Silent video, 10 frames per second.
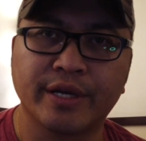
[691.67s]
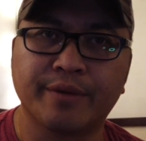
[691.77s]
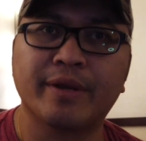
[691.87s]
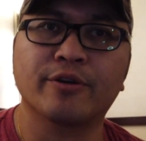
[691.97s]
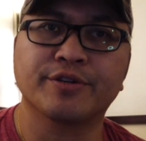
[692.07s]

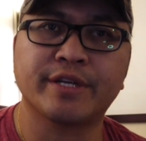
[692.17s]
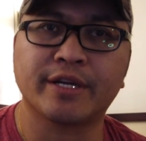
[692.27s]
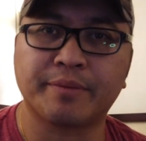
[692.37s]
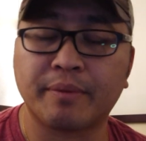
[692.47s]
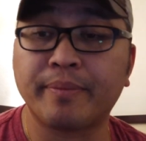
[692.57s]
get a better
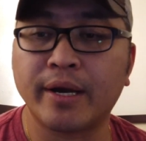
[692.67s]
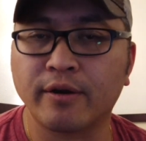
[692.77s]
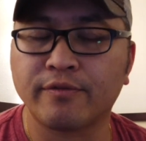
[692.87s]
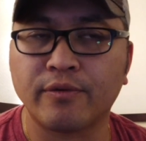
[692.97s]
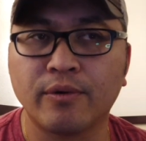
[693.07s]
understanding, get
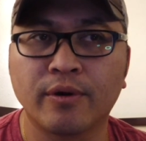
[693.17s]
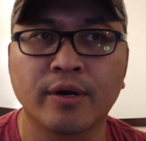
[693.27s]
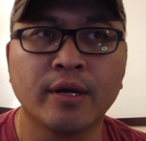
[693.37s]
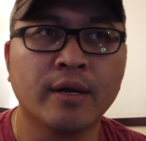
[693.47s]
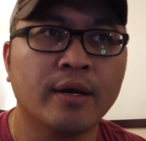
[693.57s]
prepared
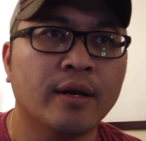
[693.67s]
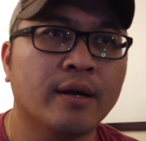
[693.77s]
for.